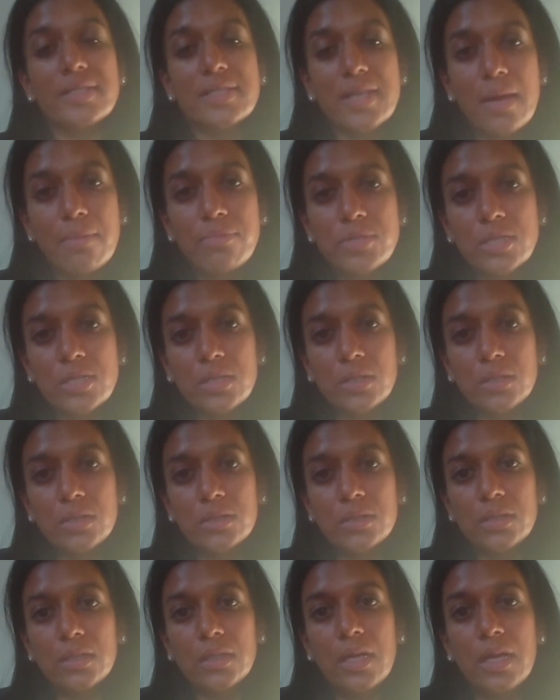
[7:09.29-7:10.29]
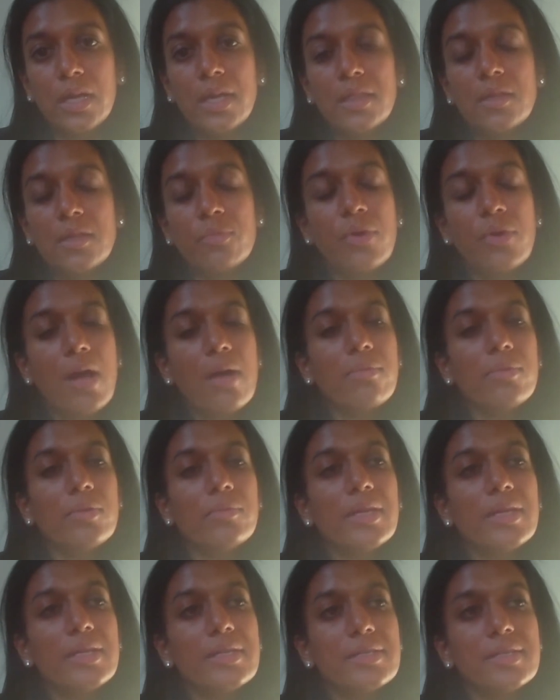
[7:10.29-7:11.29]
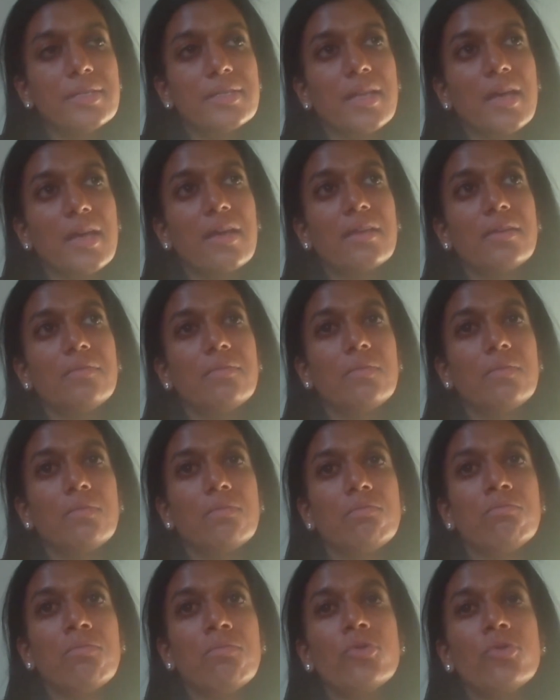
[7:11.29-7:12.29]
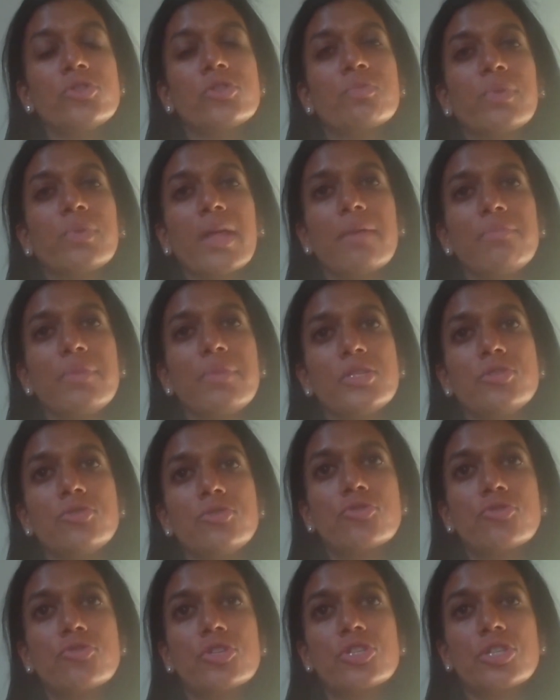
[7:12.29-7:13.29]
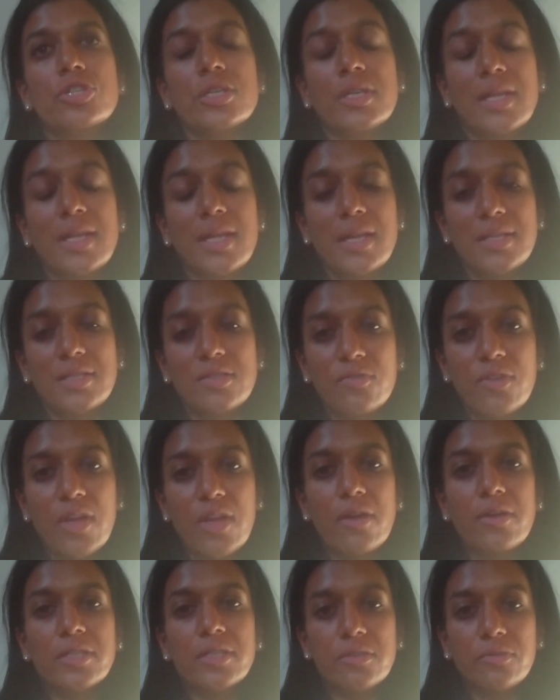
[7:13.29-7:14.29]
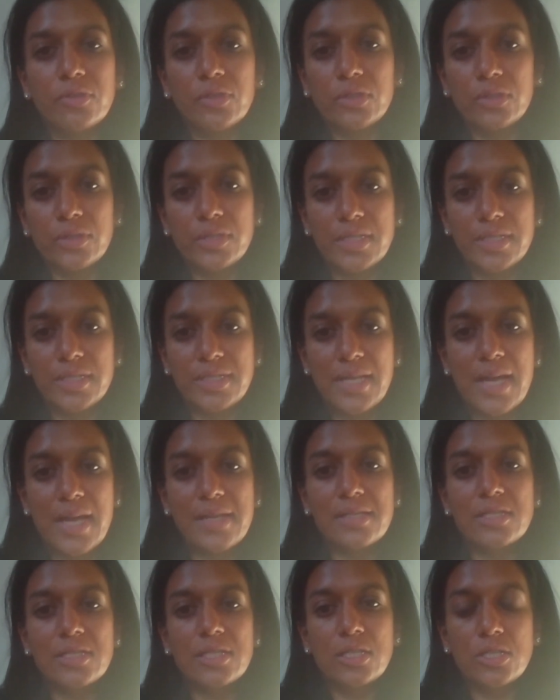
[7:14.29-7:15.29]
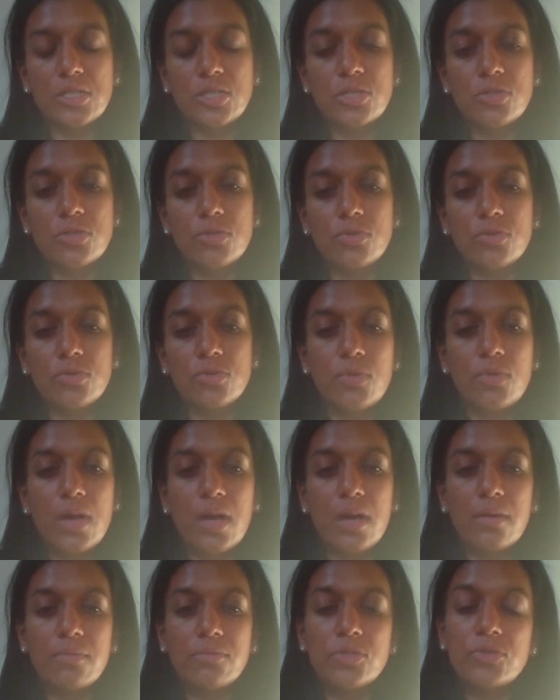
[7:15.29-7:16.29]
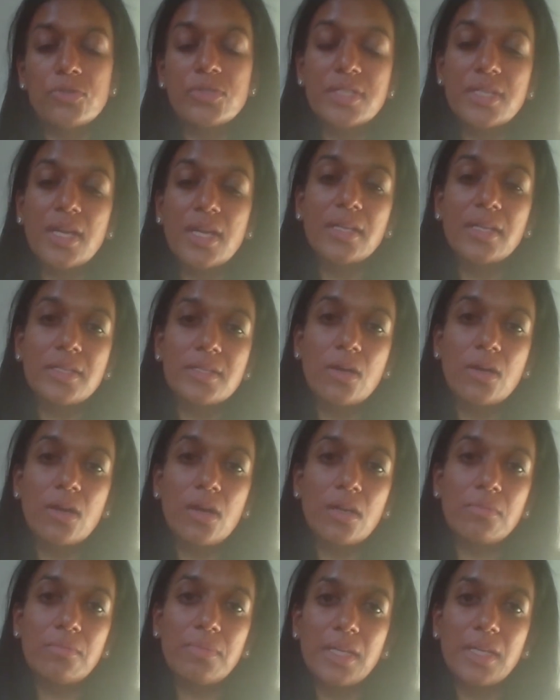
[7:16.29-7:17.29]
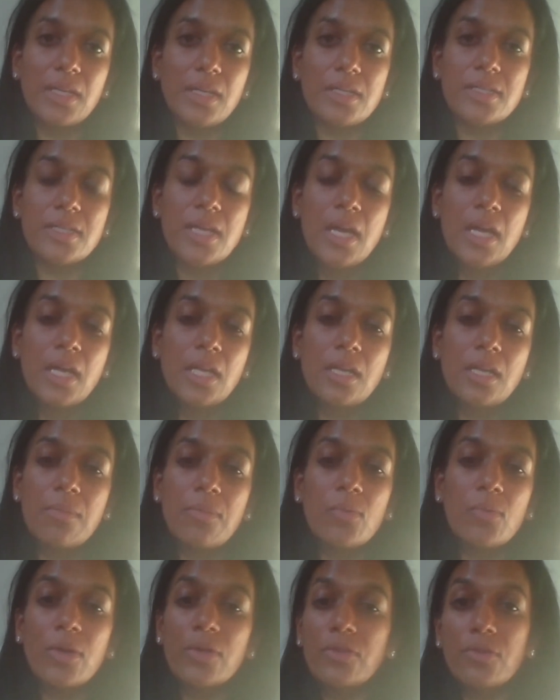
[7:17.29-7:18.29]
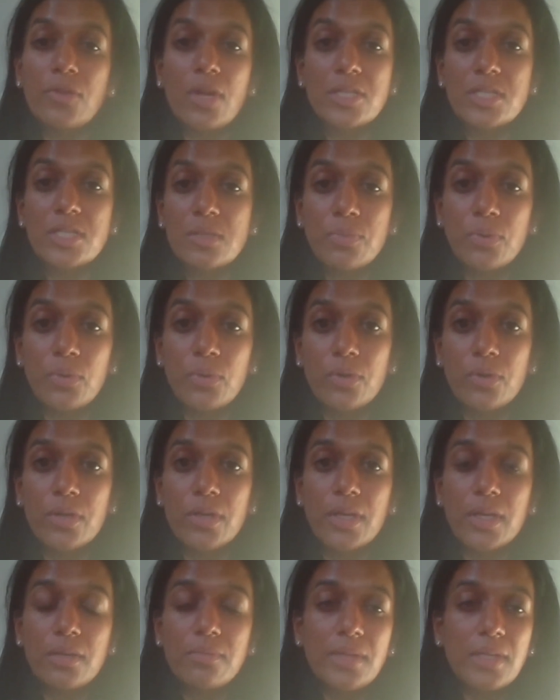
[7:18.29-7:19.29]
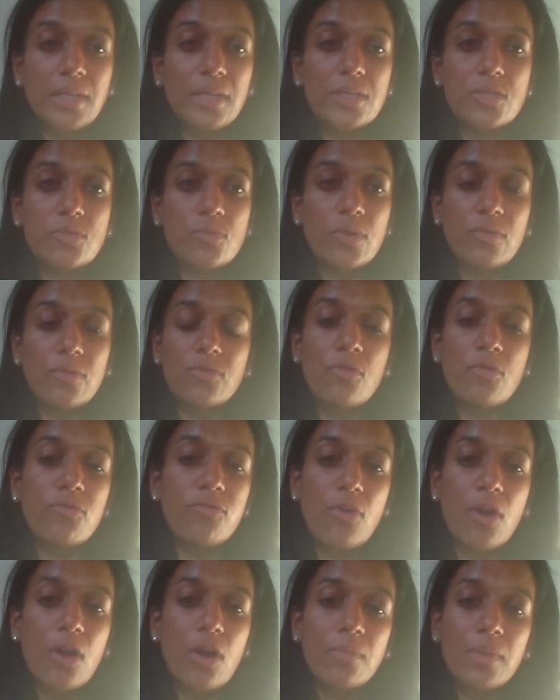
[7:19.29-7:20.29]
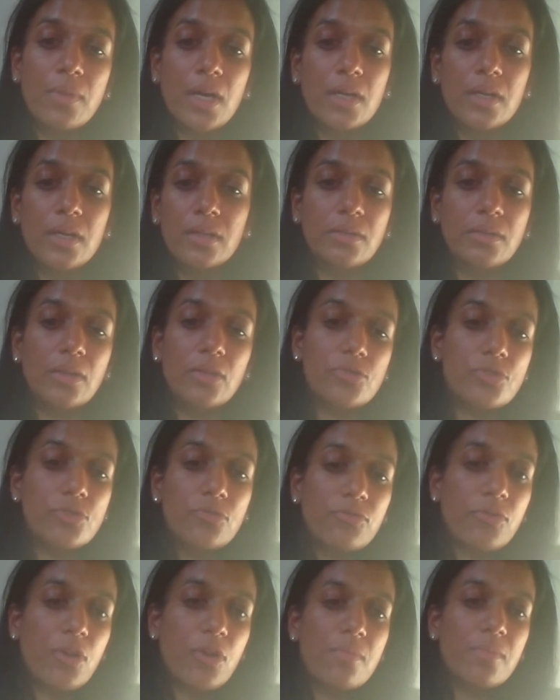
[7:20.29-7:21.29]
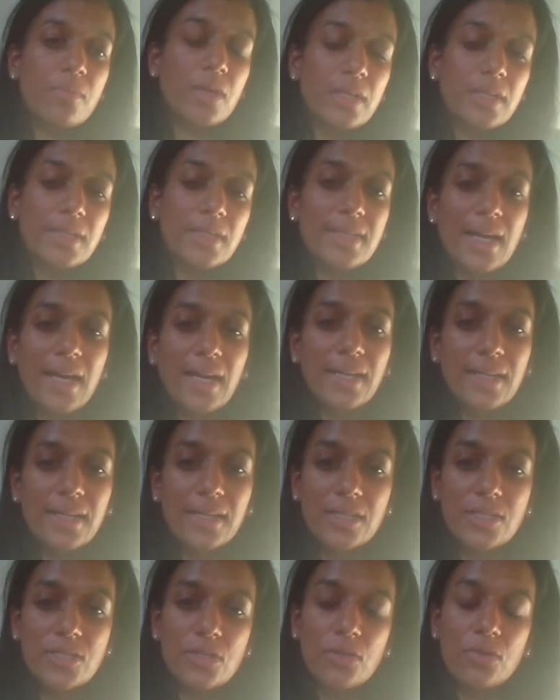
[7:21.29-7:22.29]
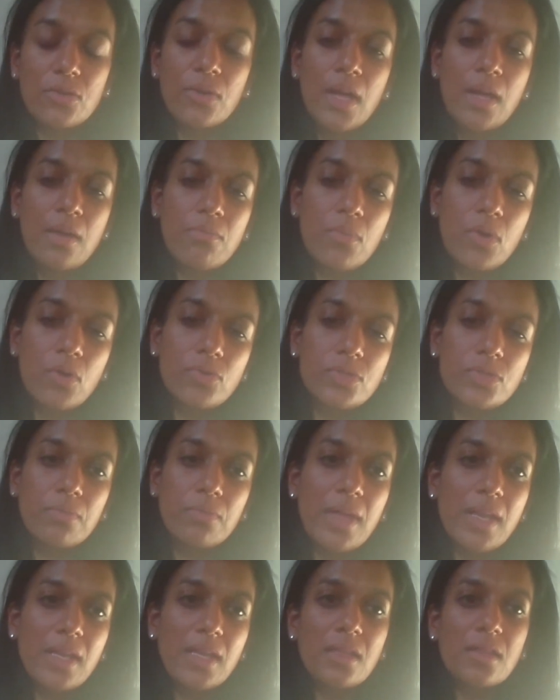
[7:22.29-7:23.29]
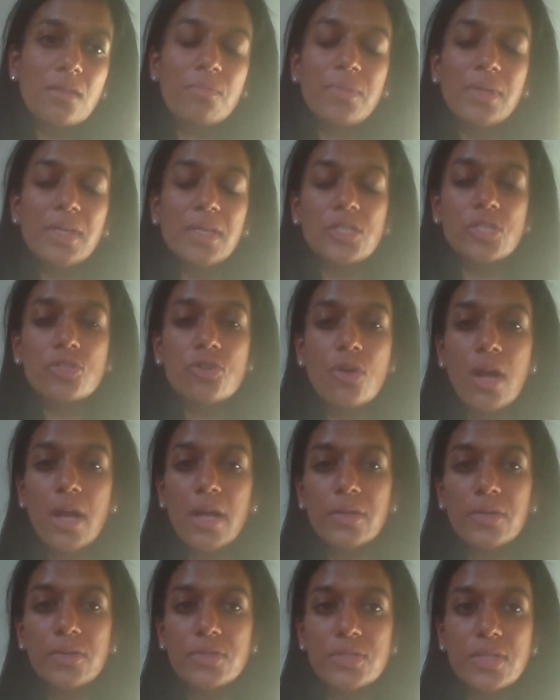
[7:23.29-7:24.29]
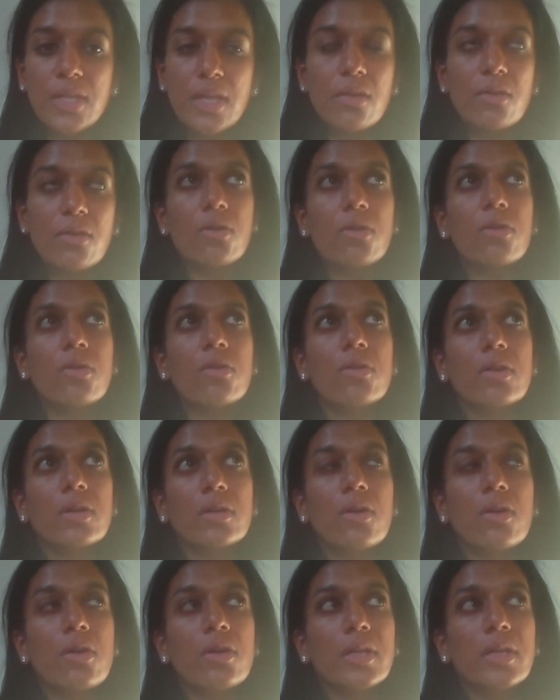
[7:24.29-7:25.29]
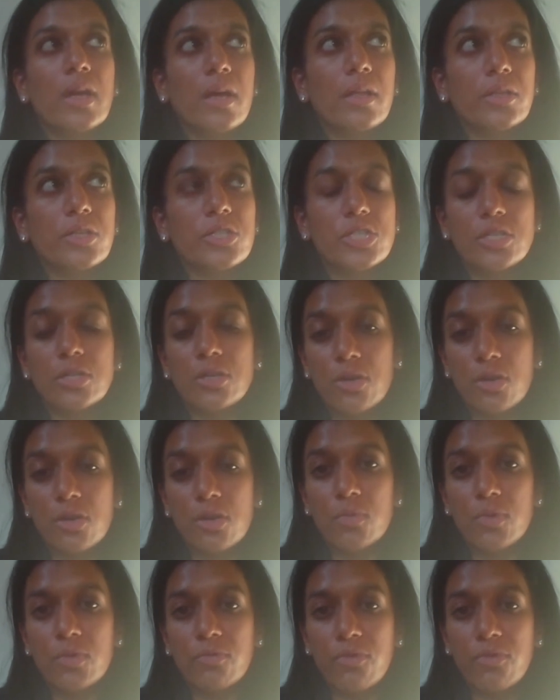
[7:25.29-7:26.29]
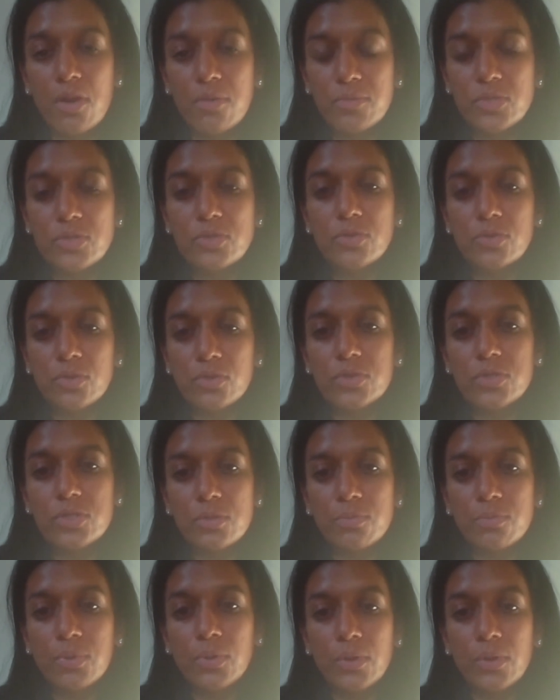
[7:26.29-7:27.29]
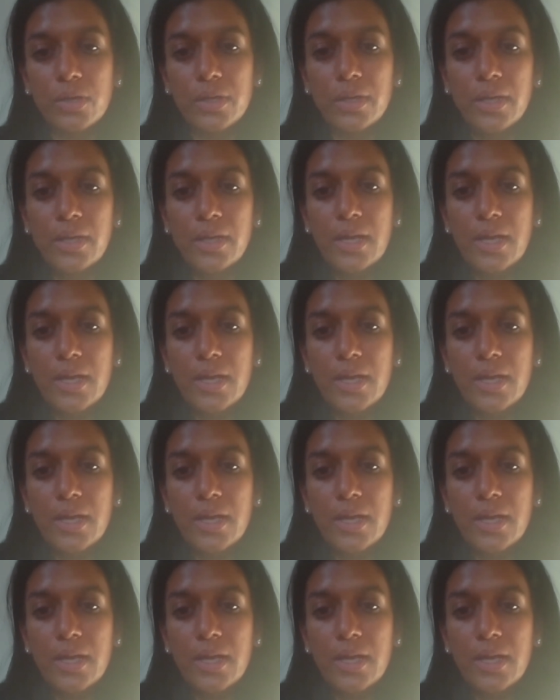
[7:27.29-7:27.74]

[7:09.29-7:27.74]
skeptical. The problem is that most plant-based nutrition, it's very difficult to test and to do studies on, because number one, they're not supported because we have no pharma. There's no pharma in diet. So many of the biggest trials that occur in cardiology occur with pharmaceutical support.